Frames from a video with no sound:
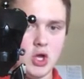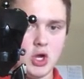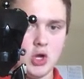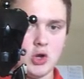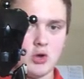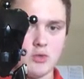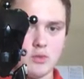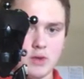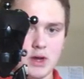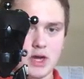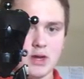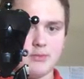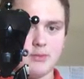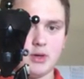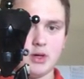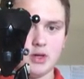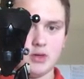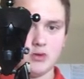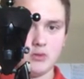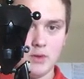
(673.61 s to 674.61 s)

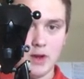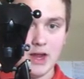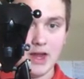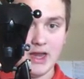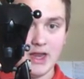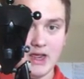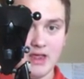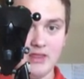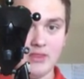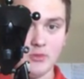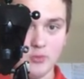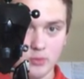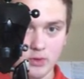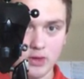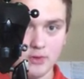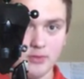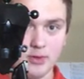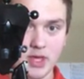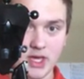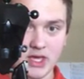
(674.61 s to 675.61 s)
right in the rib
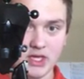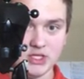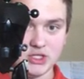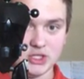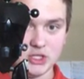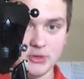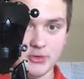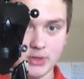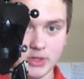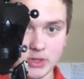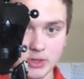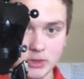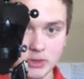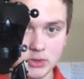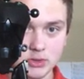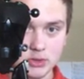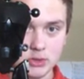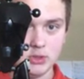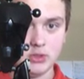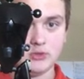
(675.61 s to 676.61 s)
cage area,
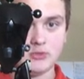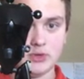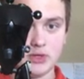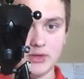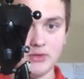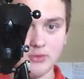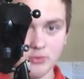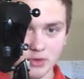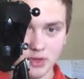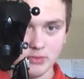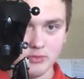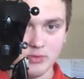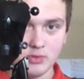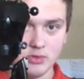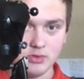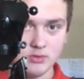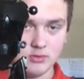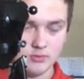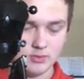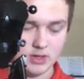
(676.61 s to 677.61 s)
right in the ribs,
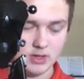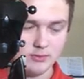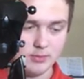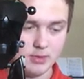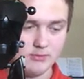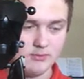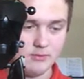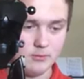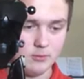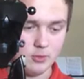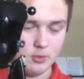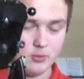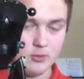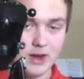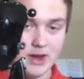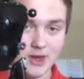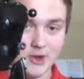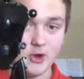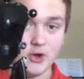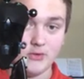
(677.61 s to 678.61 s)
right
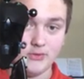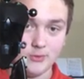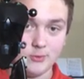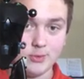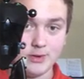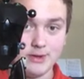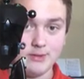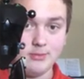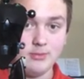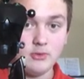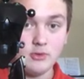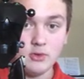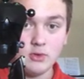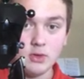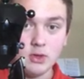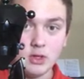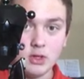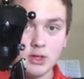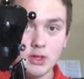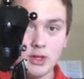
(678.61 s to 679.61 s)
on the ribs,
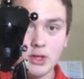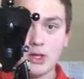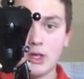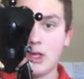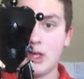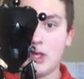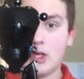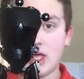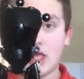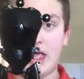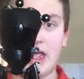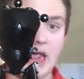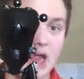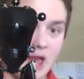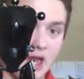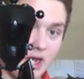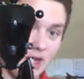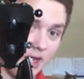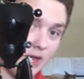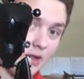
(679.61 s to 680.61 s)
and
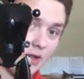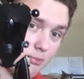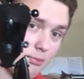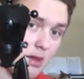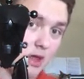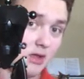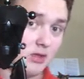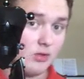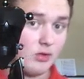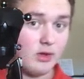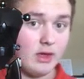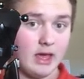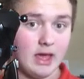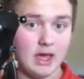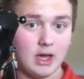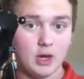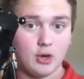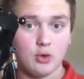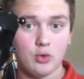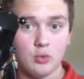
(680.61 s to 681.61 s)
it's basically
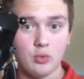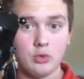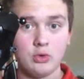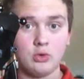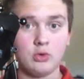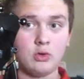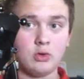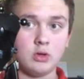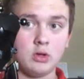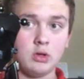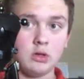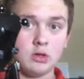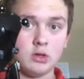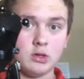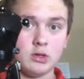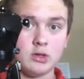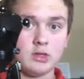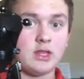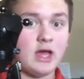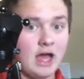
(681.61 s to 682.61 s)
how
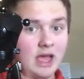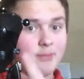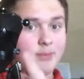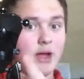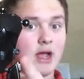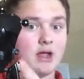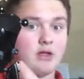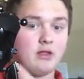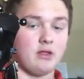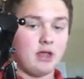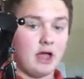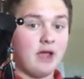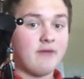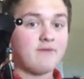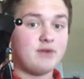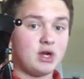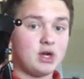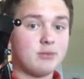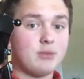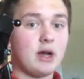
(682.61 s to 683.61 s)
TIE
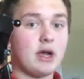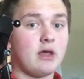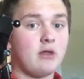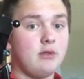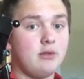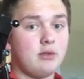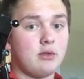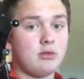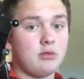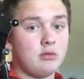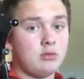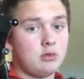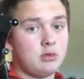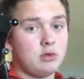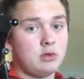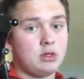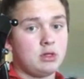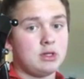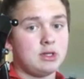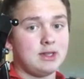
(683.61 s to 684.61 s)
fighter pilots,
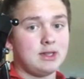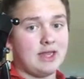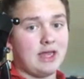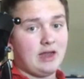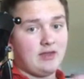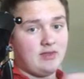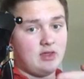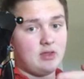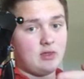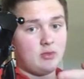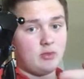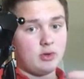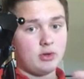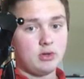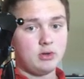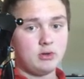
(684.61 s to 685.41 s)
like this one.